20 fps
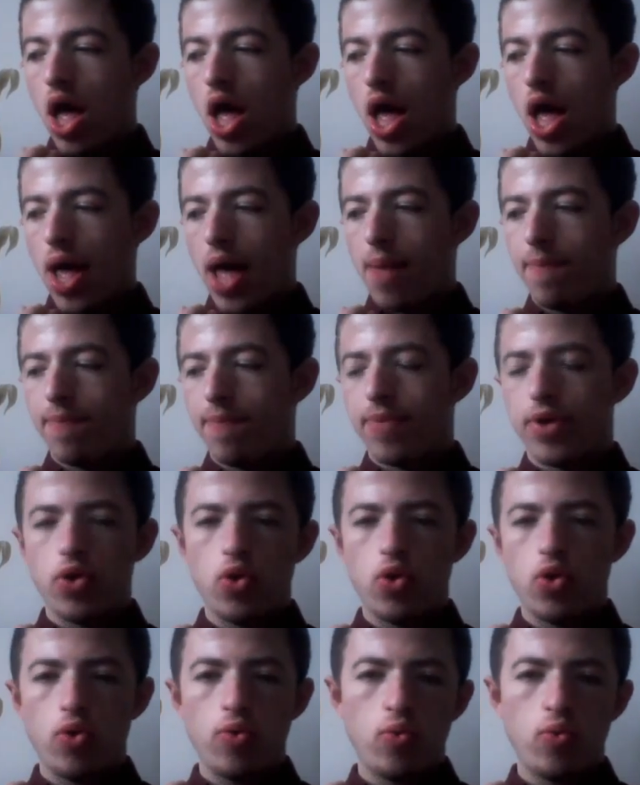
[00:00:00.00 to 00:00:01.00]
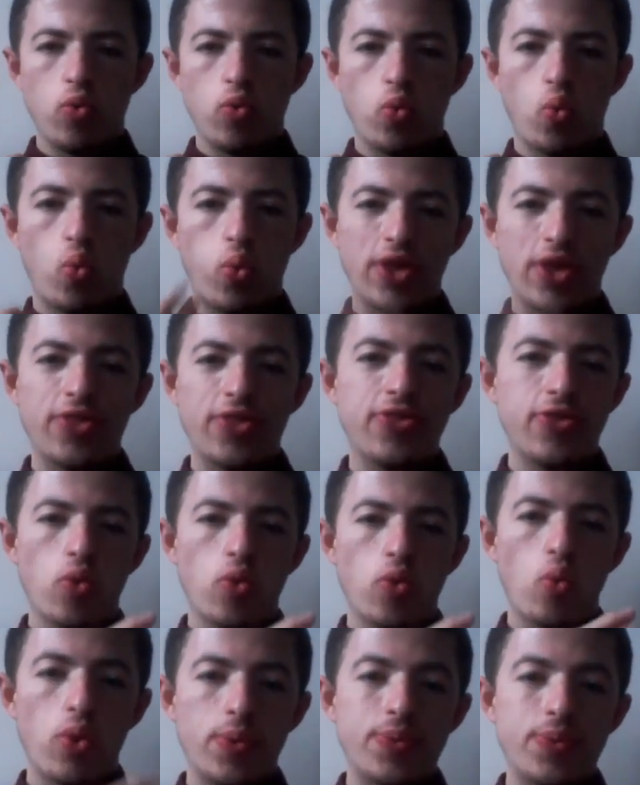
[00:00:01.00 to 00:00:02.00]
um, with
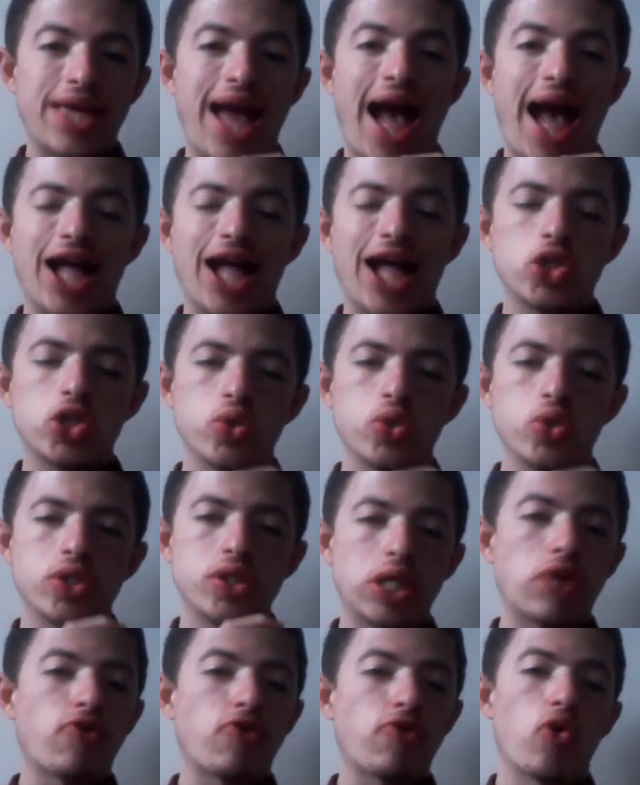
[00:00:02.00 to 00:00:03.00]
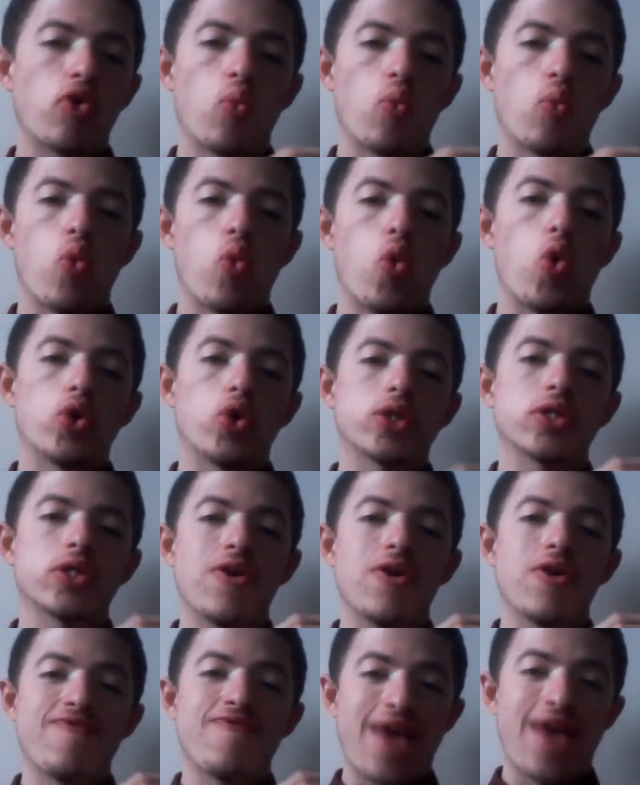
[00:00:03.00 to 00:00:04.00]
with the actual Secret Wars
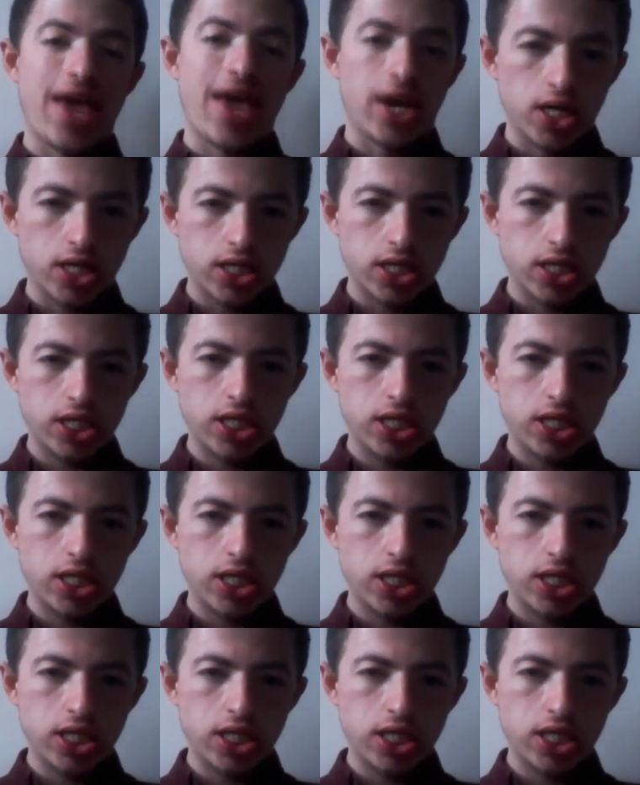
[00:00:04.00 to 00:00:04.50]
event.